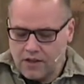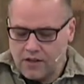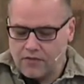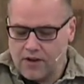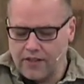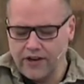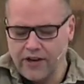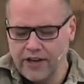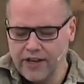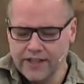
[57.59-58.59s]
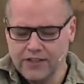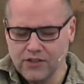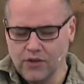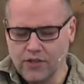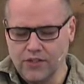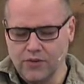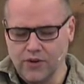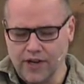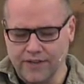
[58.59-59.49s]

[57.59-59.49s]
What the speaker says: Father, Lord, you